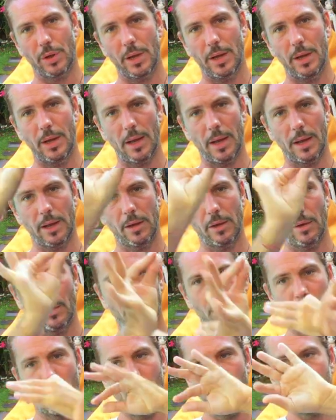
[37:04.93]
Okay, like
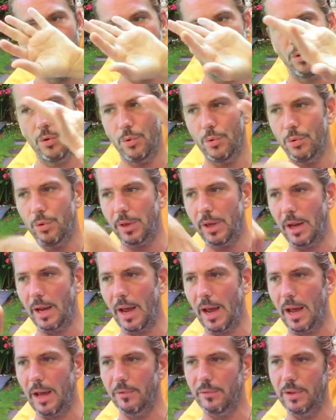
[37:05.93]
you know, you can
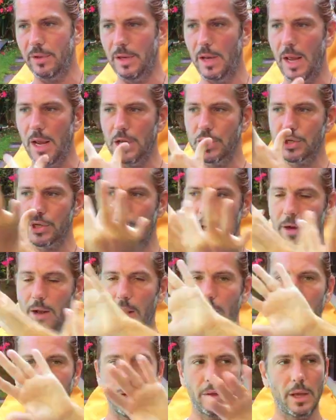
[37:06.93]
have in Asia,
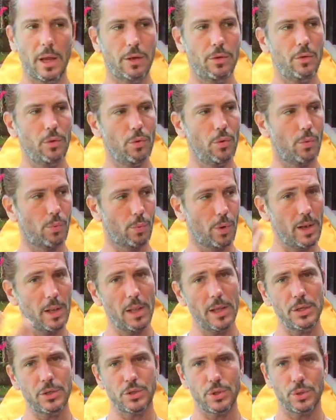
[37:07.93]
you can do
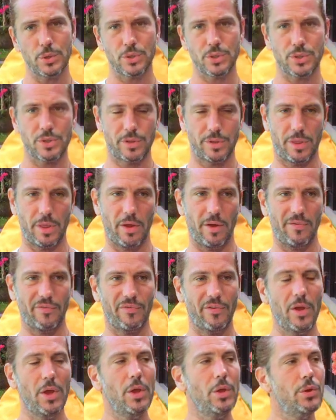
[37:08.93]
religious
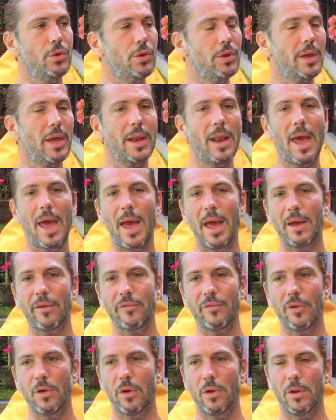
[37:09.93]
stuff. You can
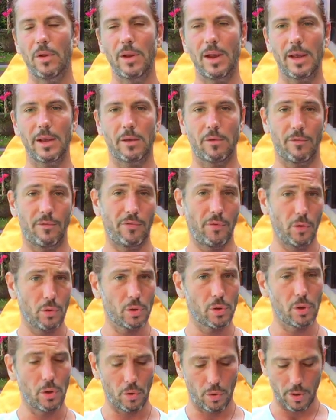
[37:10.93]
have like
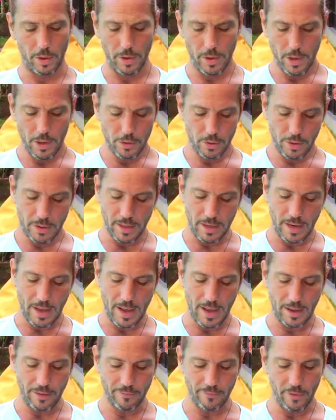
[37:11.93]
folklore. You can
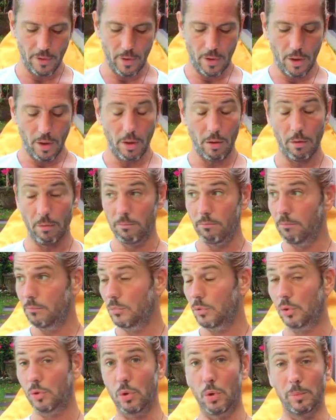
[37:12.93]
have
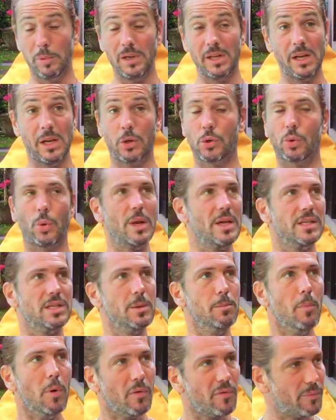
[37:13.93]
completely
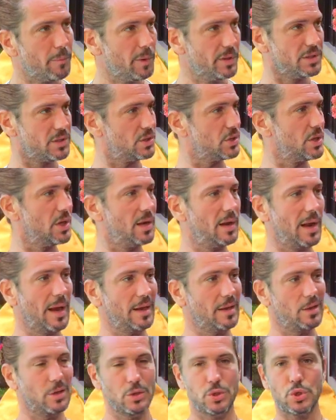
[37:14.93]
crazy movements,
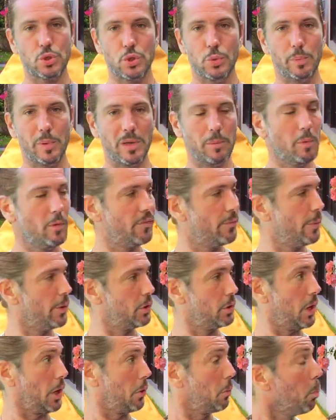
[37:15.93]
like a stupid
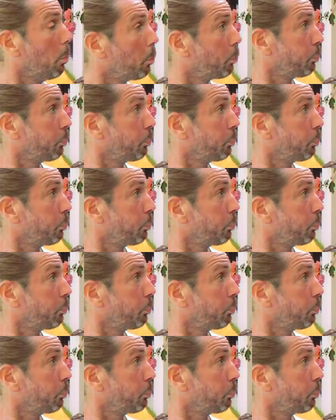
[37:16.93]
movement, like